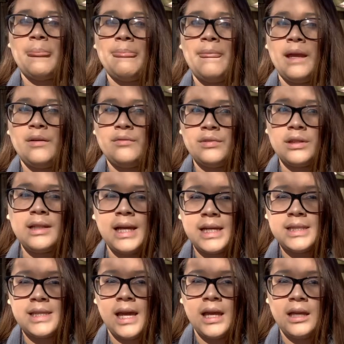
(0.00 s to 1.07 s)
They
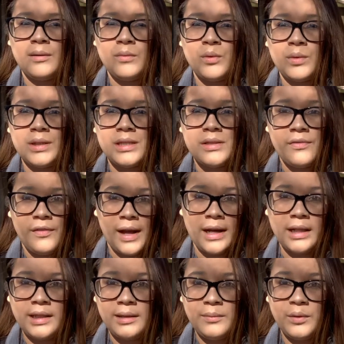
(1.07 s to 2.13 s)
realized that Emma was
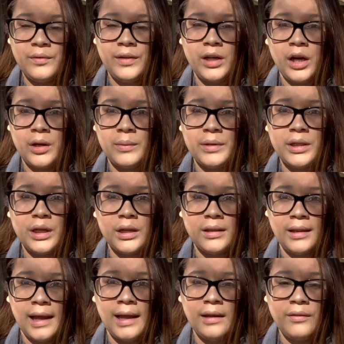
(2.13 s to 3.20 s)
finally moving on with her
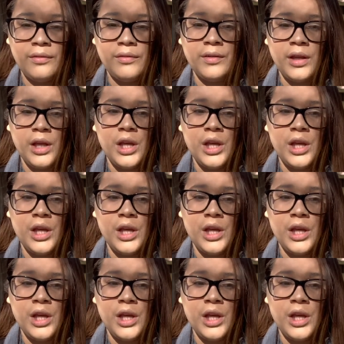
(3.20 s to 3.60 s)
life.